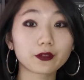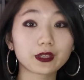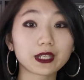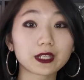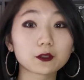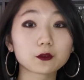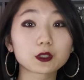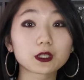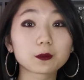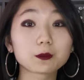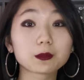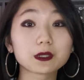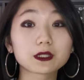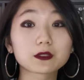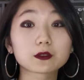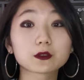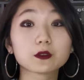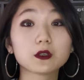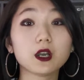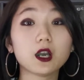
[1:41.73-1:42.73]
thing will be
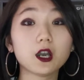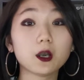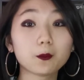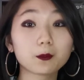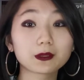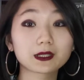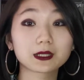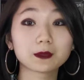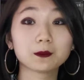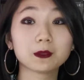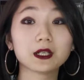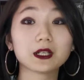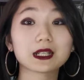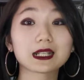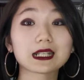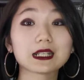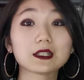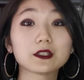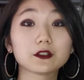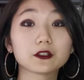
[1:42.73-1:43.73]
to
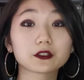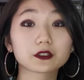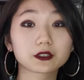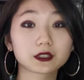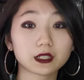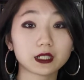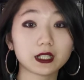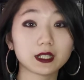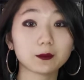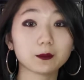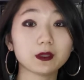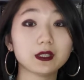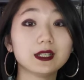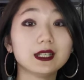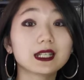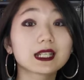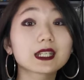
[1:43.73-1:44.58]
optimize your time.